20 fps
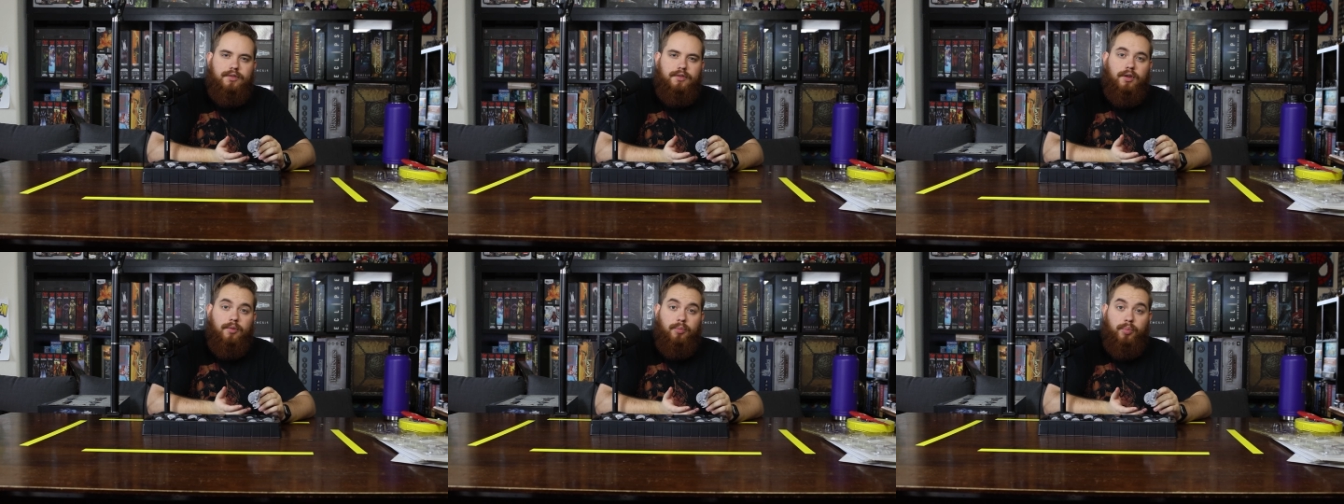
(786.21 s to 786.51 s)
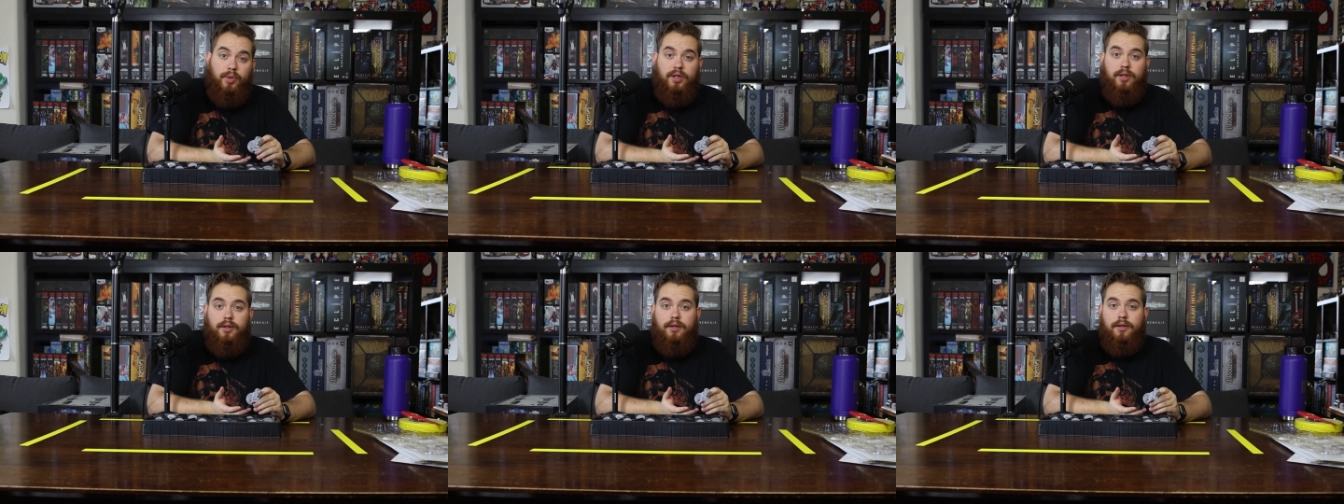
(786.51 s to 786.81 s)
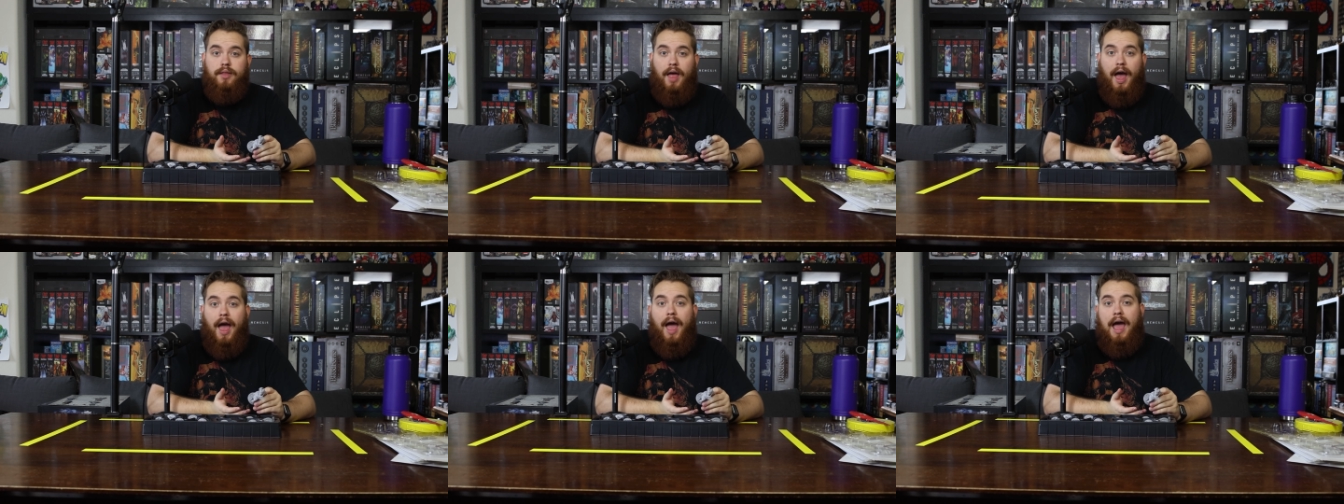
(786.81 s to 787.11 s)
to
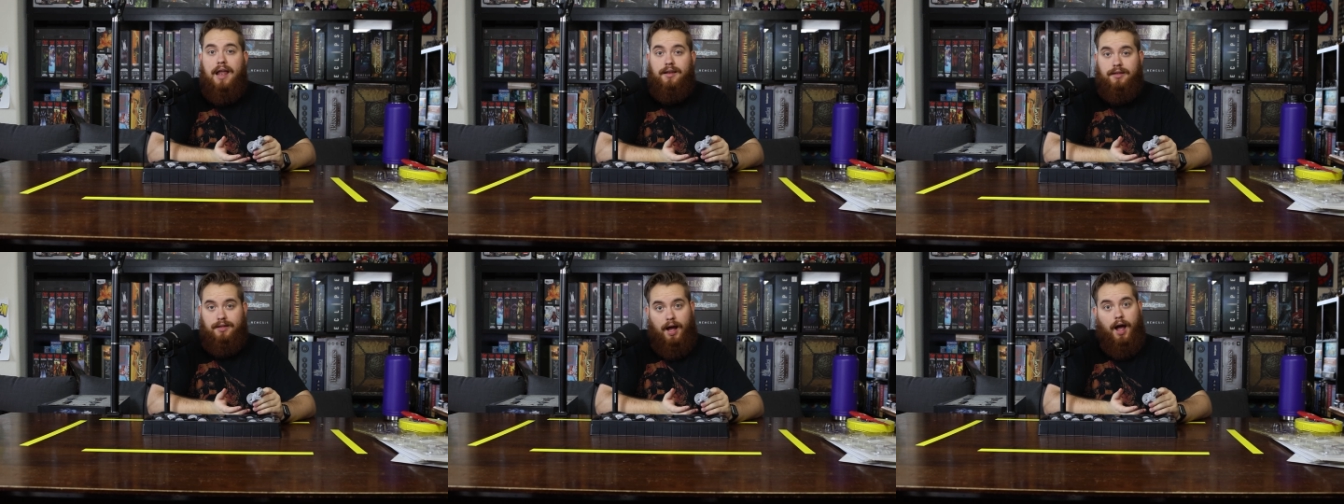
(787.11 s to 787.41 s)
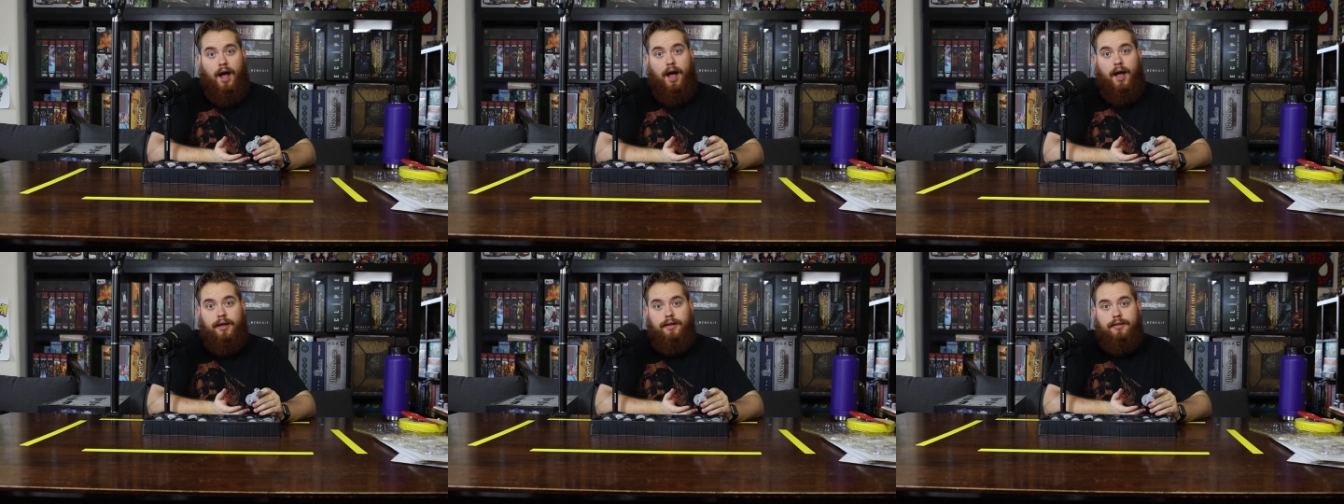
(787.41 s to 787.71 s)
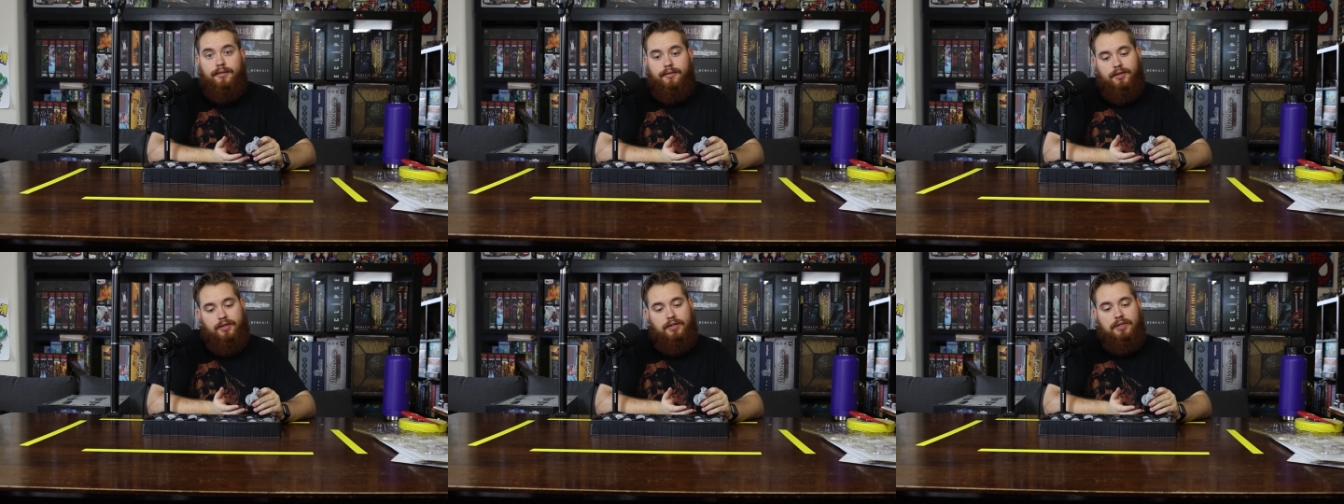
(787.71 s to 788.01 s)
be that
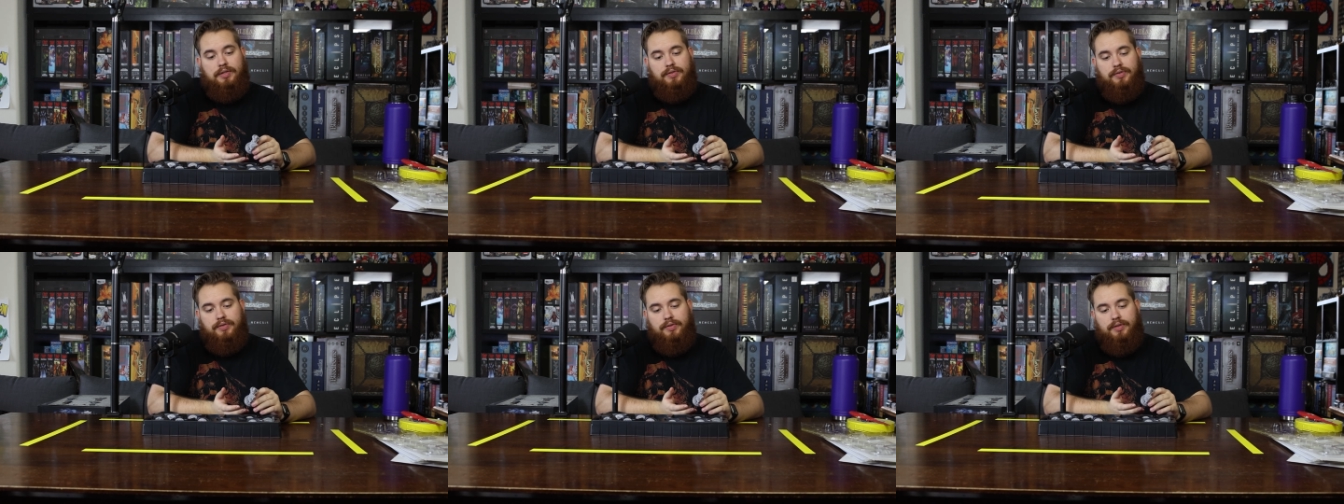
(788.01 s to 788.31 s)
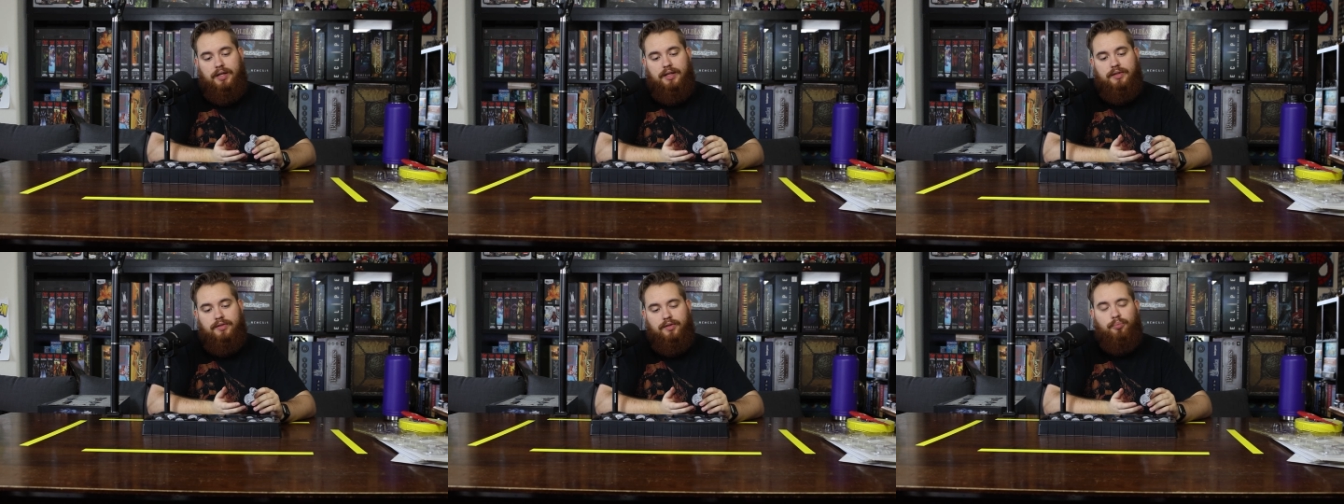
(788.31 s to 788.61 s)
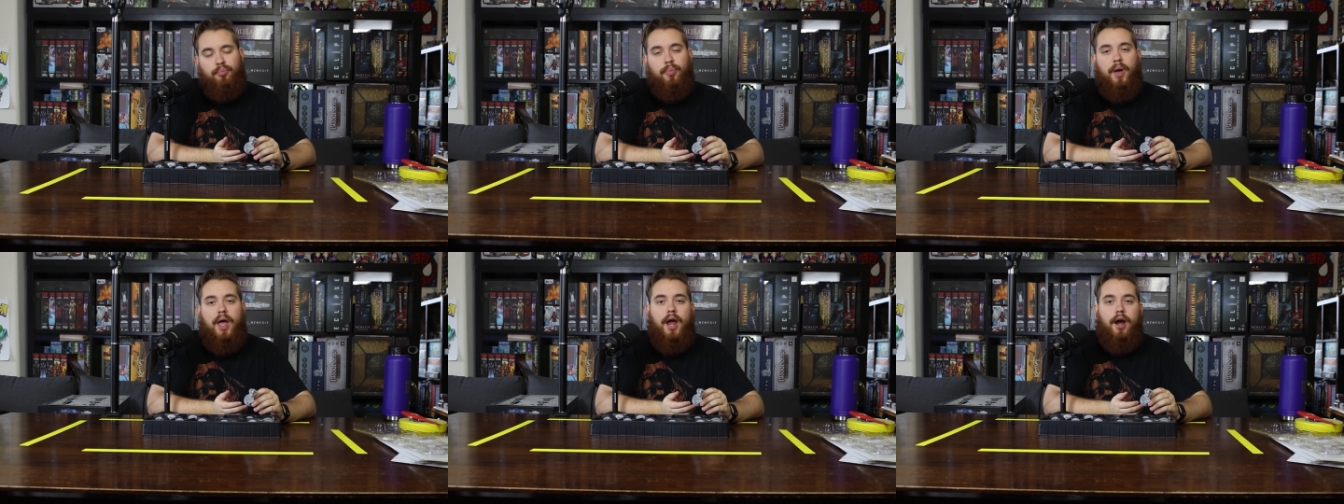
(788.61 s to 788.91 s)
guy because it's
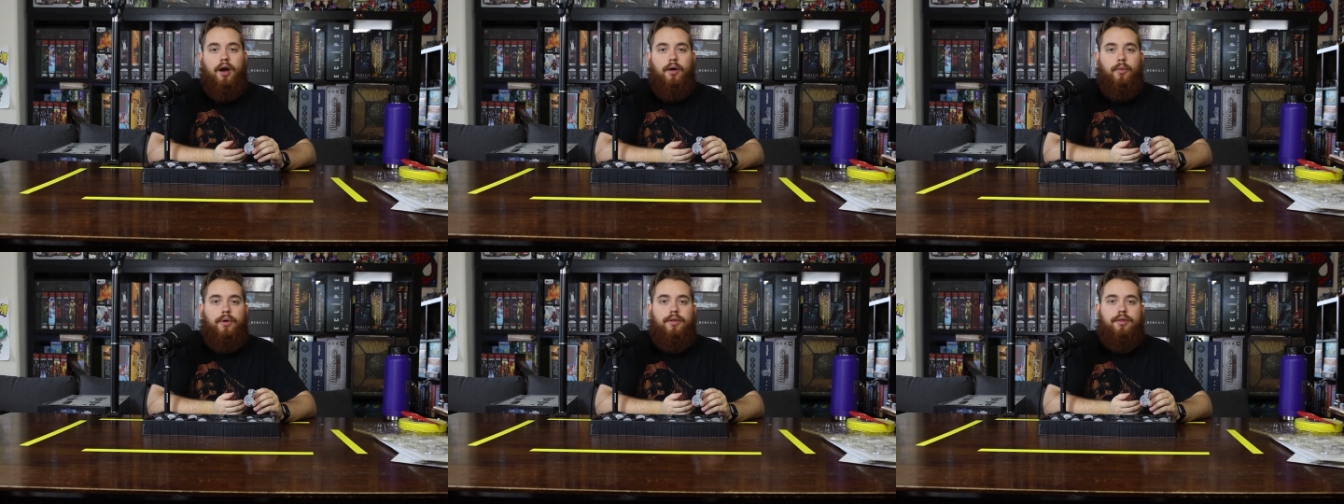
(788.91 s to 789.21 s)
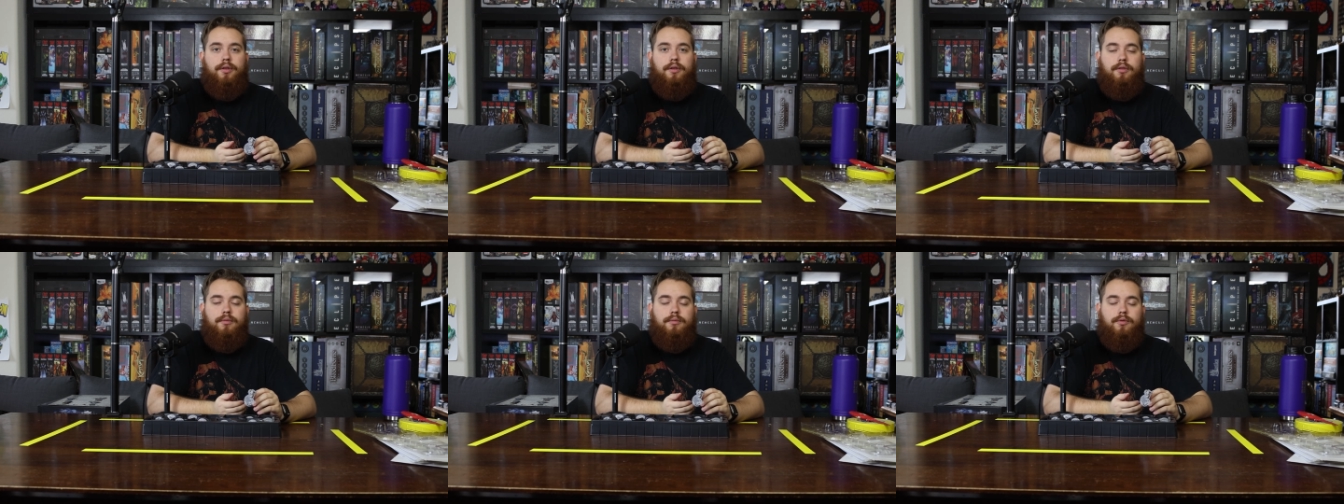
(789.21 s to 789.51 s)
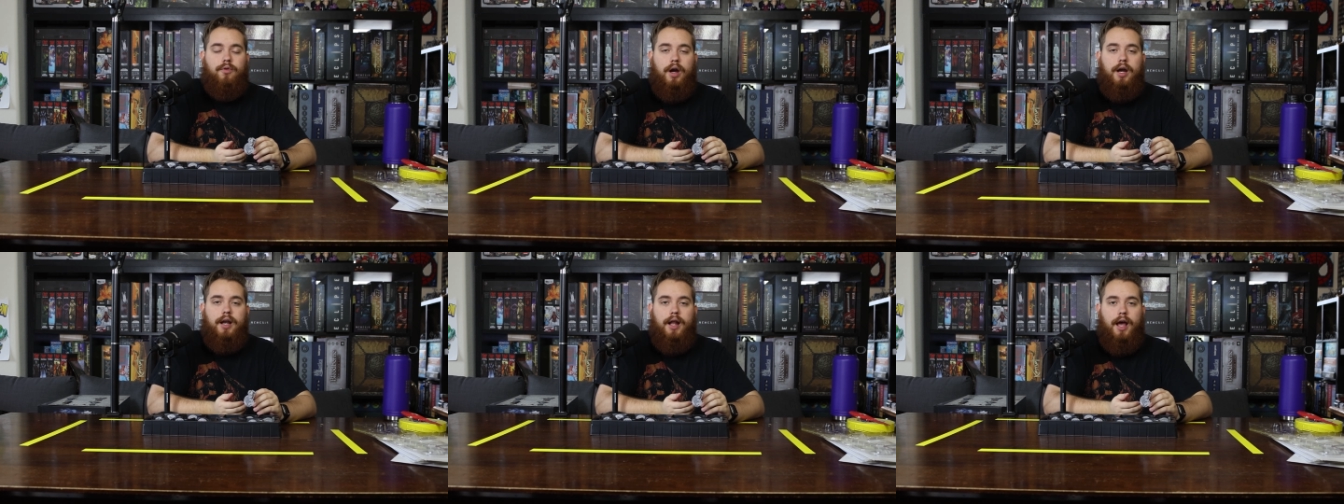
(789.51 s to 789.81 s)
a bear with a
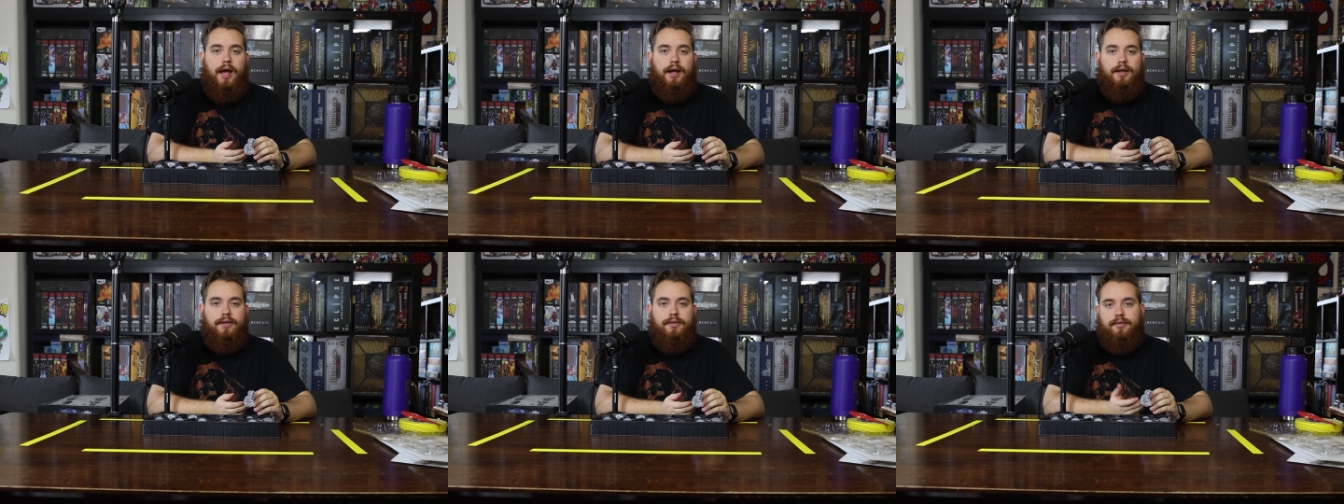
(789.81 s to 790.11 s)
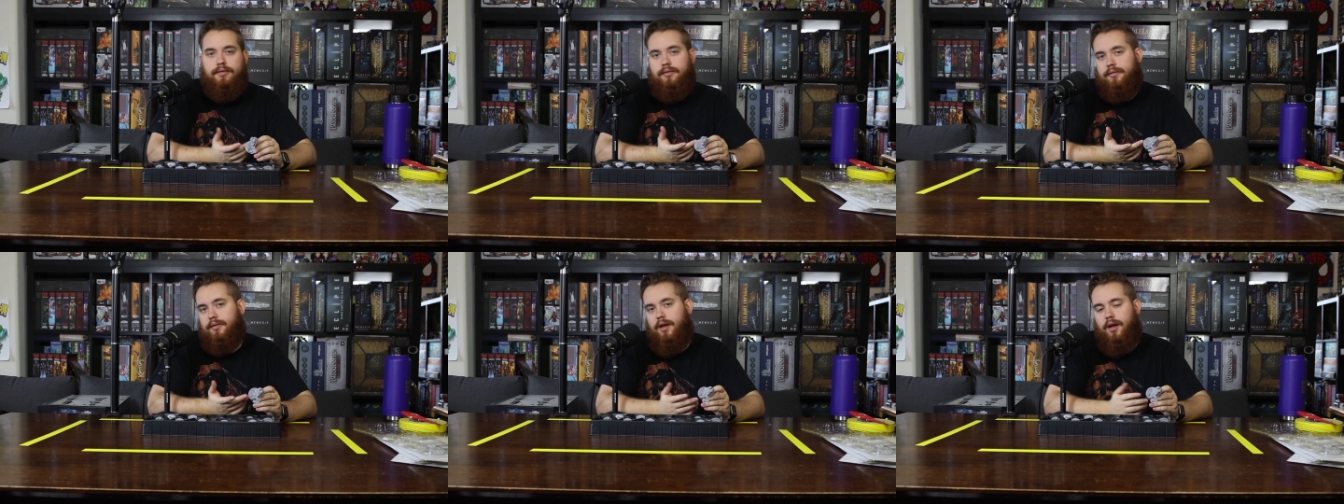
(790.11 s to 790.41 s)
great axe.